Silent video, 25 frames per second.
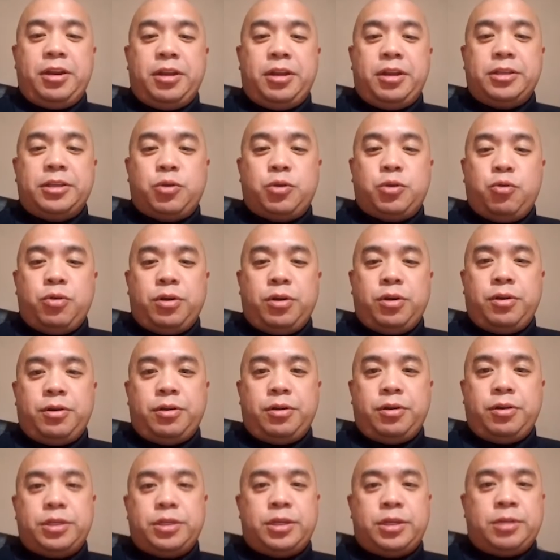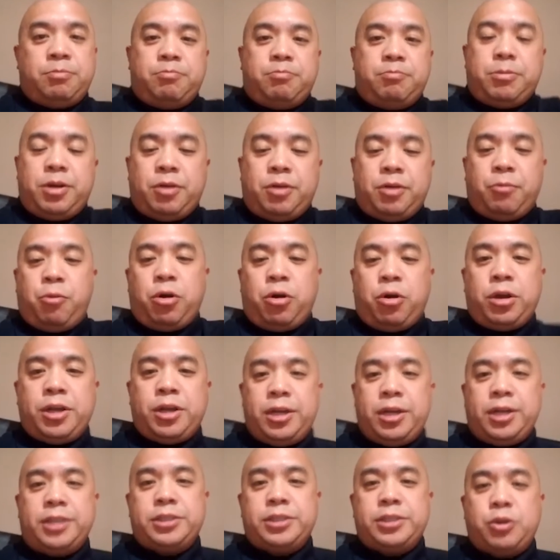his corner, working
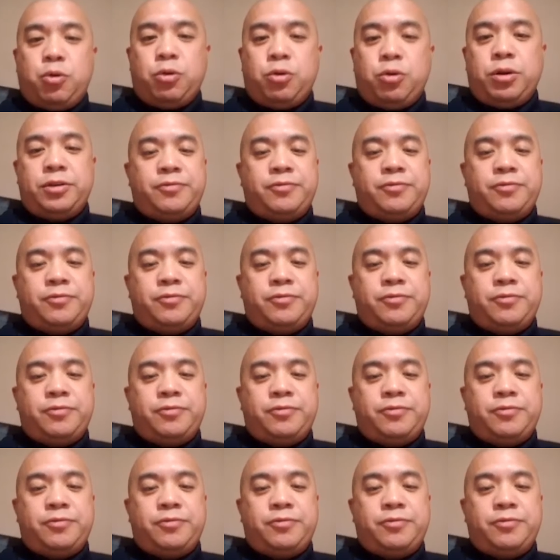in his corner.